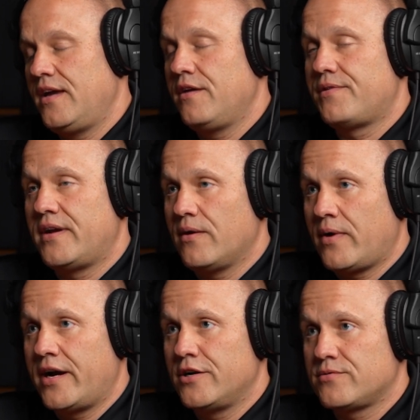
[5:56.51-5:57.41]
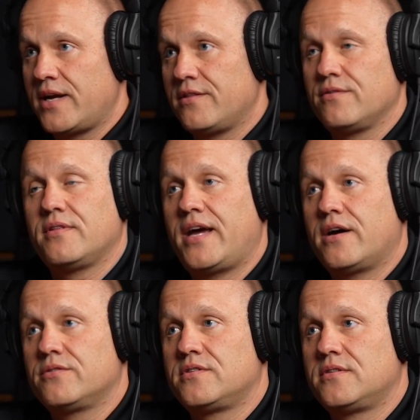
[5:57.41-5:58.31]
Ethernet wires ran through the
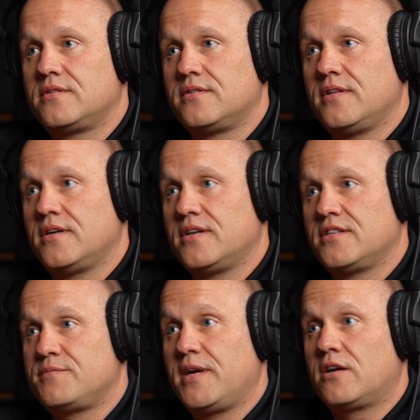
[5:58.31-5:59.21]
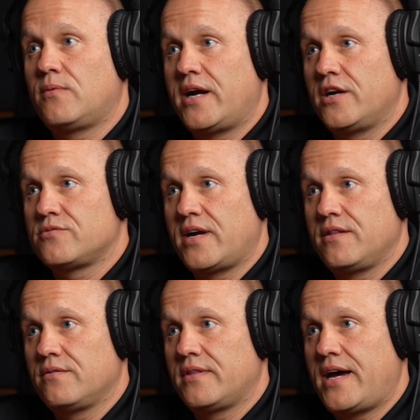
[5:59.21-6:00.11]
house, the speaker wires ran through the